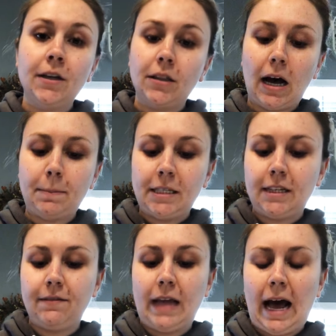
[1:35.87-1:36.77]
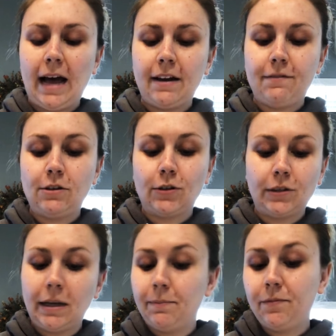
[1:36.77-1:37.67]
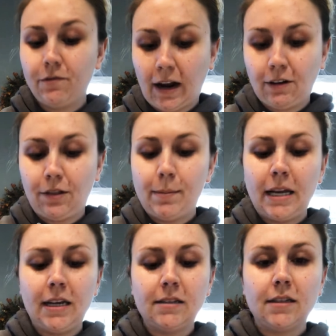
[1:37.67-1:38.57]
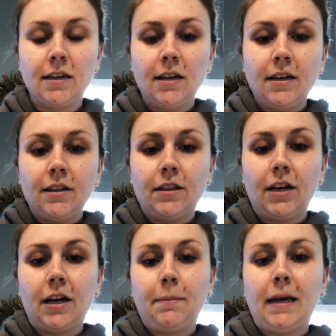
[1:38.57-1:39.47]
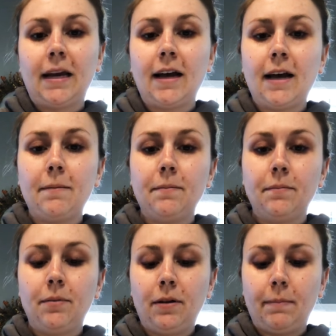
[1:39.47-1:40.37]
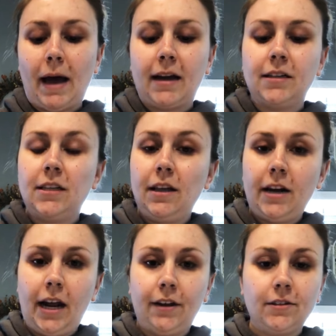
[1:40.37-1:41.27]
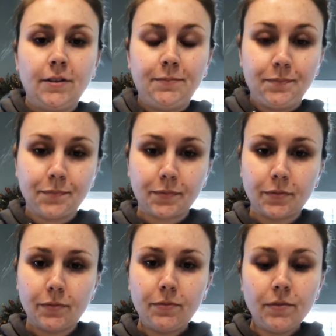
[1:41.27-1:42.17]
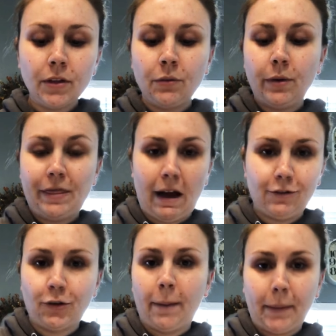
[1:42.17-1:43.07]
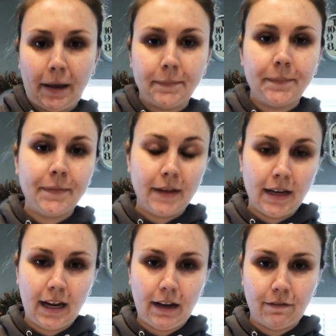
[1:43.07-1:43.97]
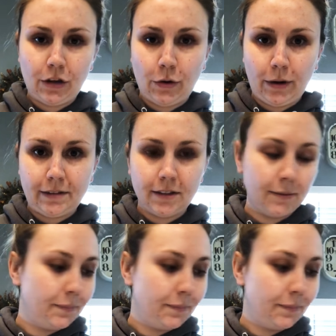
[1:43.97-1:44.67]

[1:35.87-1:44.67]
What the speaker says: The opposite of that, if you told them find all the pennies, they're going to pick it up, pull it back into their hand without dropping any of the coins.